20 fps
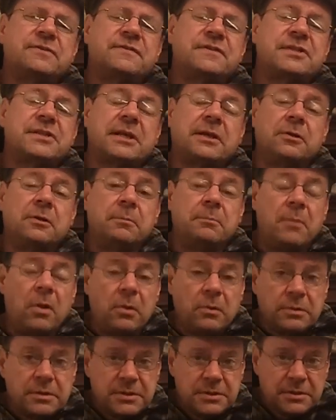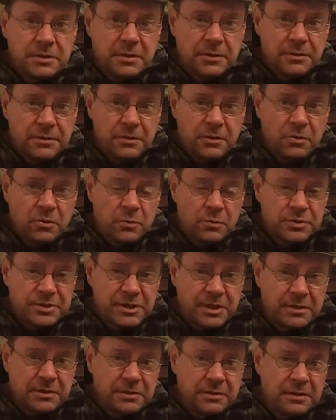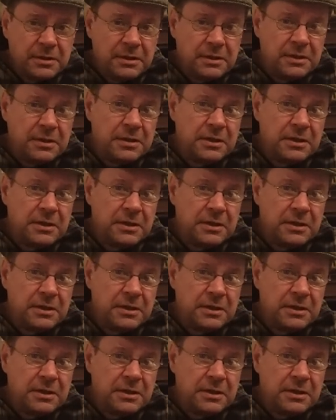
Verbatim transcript: of single malt that goes in